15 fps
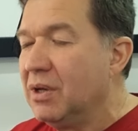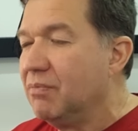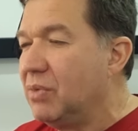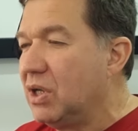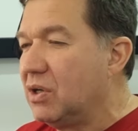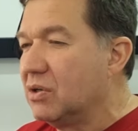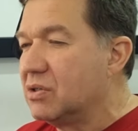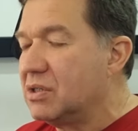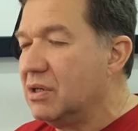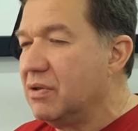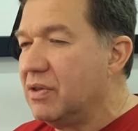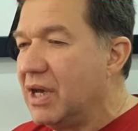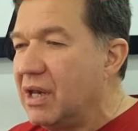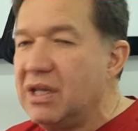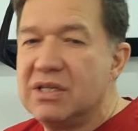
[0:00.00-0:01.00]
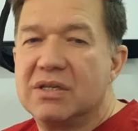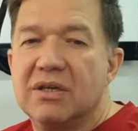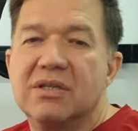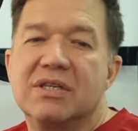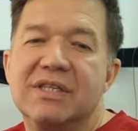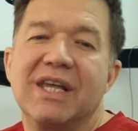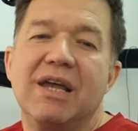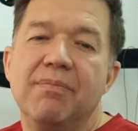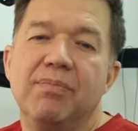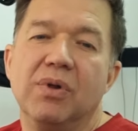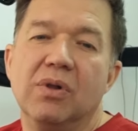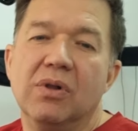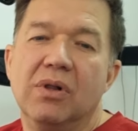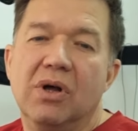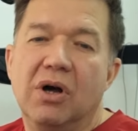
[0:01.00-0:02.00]
because that is a
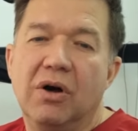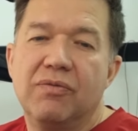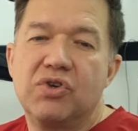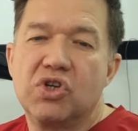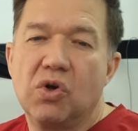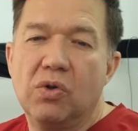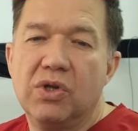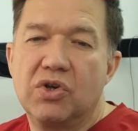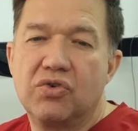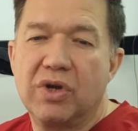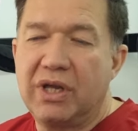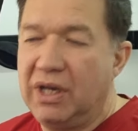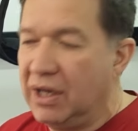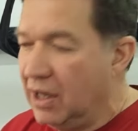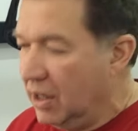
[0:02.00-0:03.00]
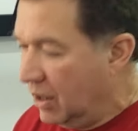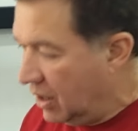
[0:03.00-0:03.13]
staple of shoulder training.